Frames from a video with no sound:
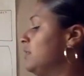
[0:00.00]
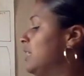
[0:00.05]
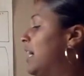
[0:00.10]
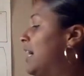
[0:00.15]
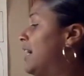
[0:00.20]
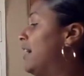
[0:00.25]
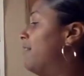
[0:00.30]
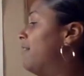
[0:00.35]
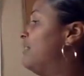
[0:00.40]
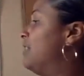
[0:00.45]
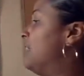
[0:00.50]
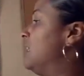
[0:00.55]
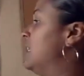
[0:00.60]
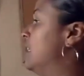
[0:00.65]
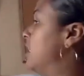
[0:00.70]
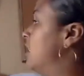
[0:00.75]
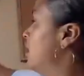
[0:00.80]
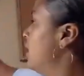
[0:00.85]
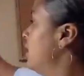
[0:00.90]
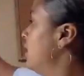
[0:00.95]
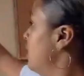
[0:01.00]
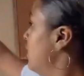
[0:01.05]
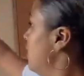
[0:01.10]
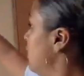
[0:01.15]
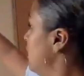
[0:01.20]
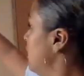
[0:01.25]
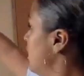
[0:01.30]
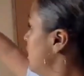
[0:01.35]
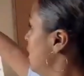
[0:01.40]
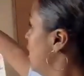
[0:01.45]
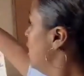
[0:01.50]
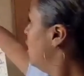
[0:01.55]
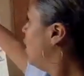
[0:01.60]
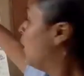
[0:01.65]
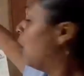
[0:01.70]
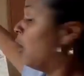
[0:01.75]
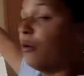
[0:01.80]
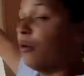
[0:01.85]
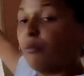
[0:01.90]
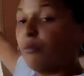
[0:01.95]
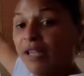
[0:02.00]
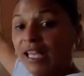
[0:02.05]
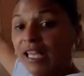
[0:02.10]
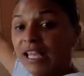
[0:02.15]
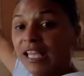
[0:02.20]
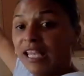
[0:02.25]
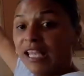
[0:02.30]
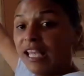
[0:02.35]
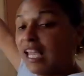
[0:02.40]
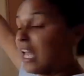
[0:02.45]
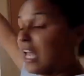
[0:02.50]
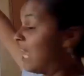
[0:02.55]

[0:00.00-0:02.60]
have it here. We